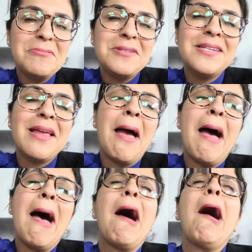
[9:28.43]

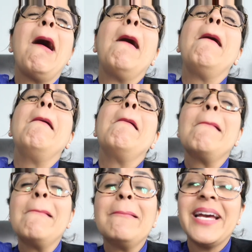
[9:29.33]

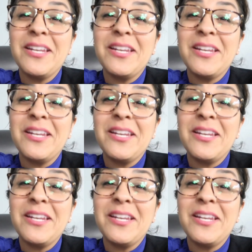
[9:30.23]
no.